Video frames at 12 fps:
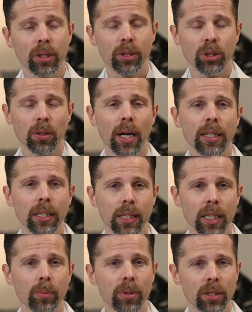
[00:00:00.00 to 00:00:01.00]
but it's trying to
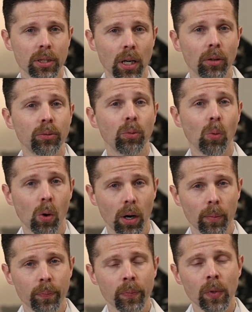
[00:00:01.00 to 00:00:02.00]
keep itself
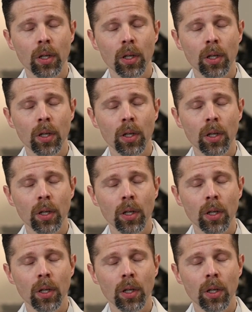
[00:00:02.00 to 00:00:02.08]
warm.